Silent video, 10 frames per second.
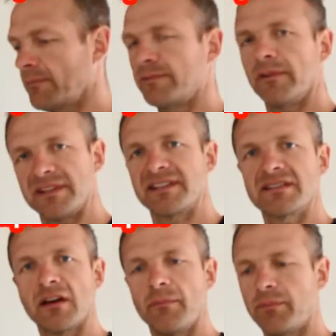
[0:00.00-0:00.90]
For this
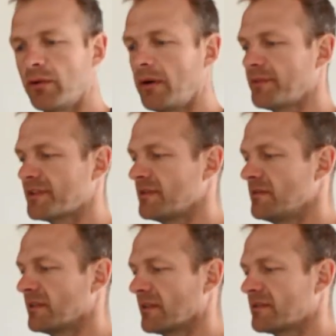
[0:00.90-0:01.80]
example, I'm just
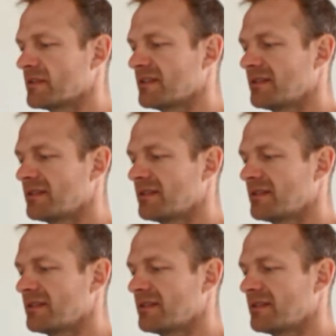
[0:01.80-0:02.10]
using a